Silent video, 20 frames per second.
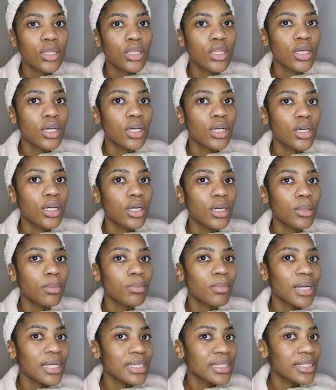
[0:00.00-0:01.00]
the
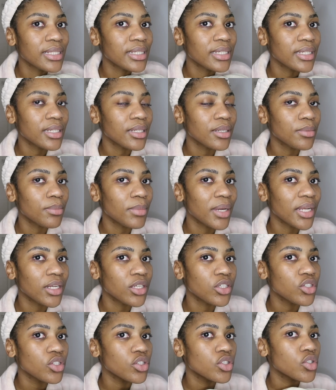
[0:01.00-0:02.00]
muslin
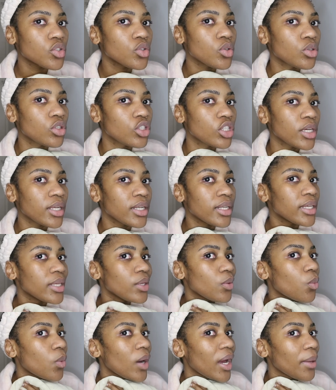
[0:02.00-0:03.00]
manages to
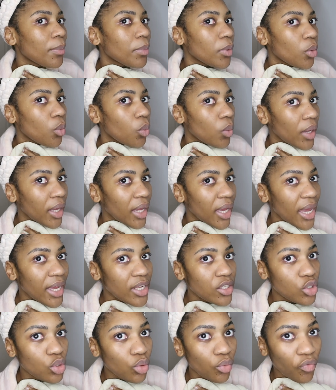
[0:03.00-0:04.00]
gently wipe away
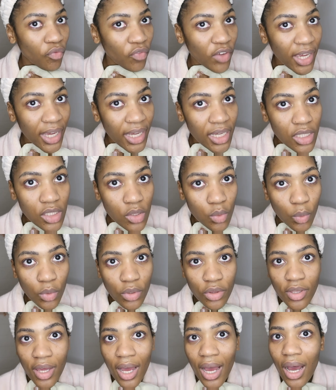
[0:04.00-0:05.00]
at your face
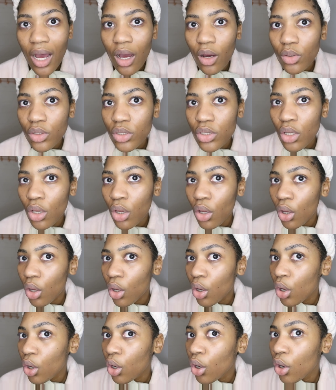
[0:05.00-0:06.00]
without
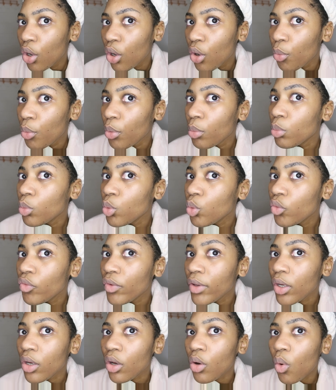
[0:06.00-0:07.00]

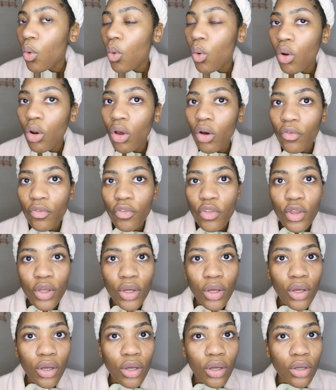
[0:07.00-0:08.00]
removing all of
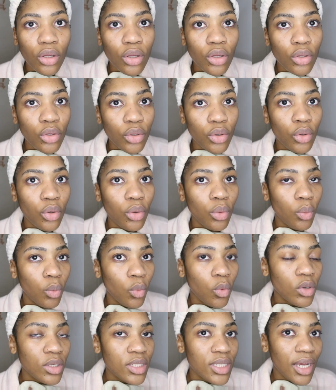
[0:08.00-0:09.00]
the, you know,
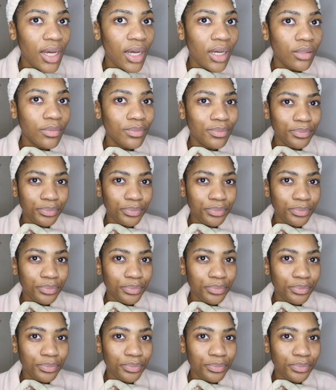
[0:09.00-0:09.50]
water. I